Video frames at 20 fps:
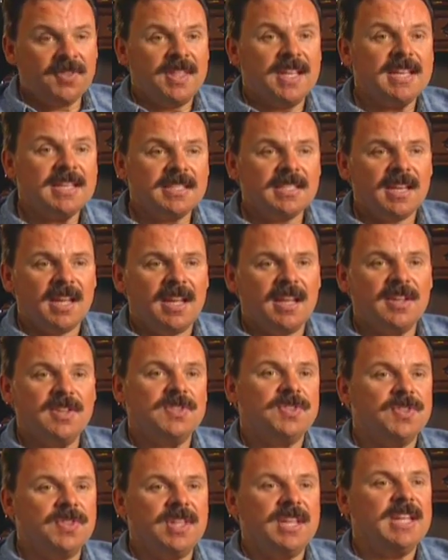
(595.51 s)
This
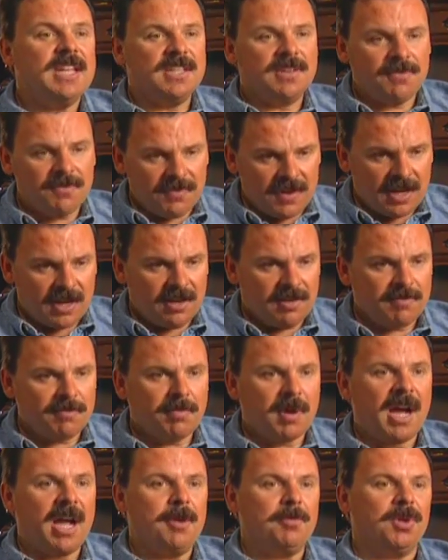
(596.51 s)
is the
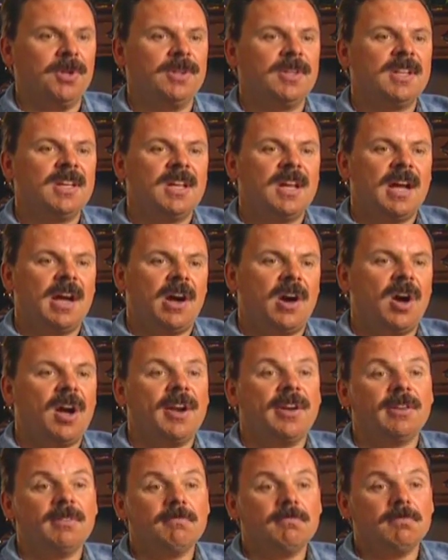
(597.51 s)
definitive Bible
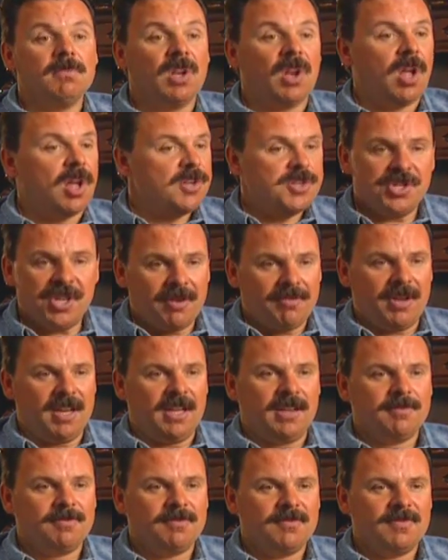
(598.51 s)
on
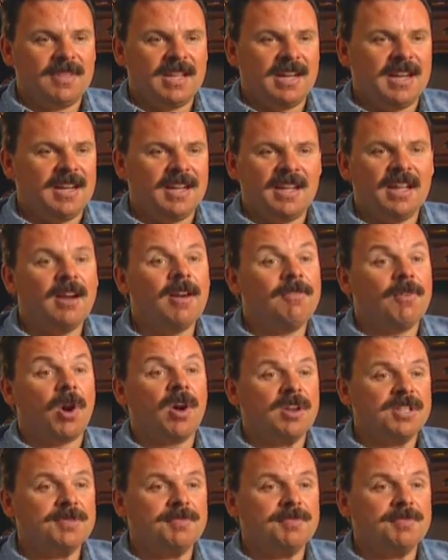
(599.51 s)
longevity of artist